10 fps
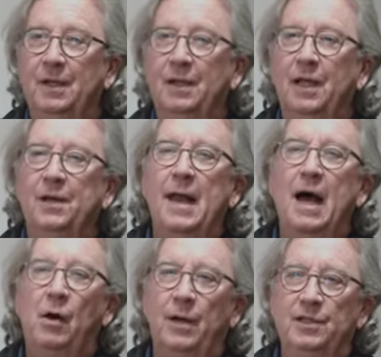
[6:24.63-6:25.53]
And
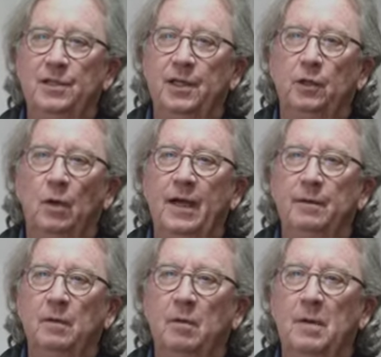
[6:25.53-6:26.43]
now I see great
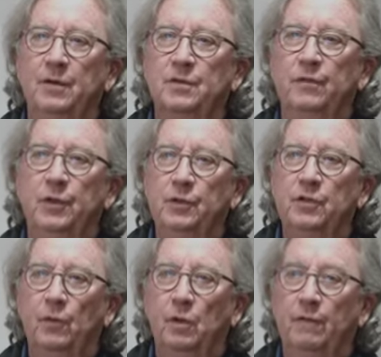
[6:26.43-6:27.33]
amounts of use
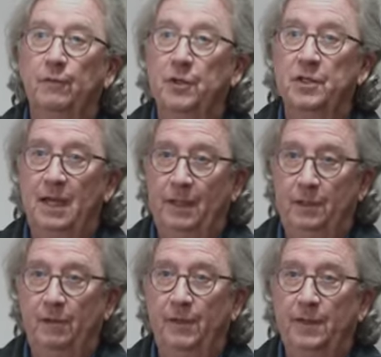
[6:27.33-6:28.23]
for it for the
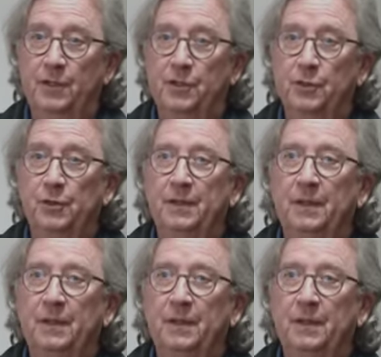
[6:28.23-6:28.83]
scientific industry.